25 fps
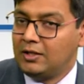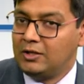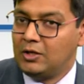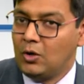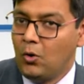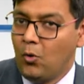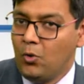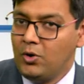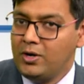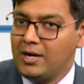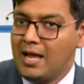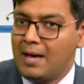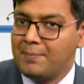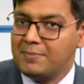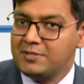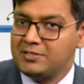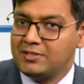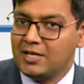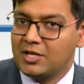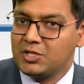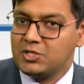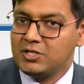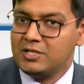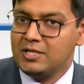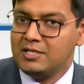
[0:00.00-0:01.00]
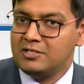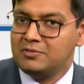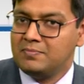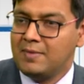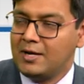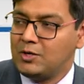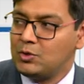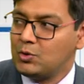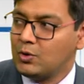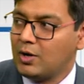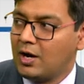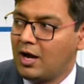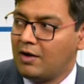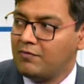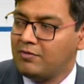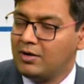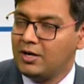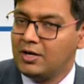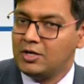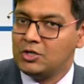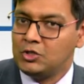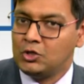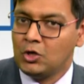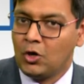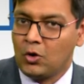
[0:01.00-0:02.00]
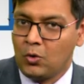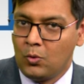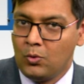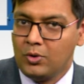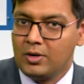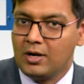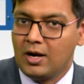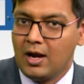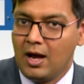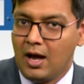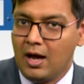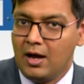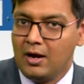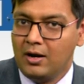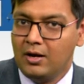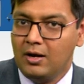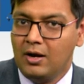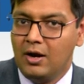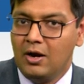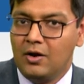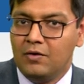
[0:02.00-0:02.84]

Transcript: The own damage section is meant to cover your own car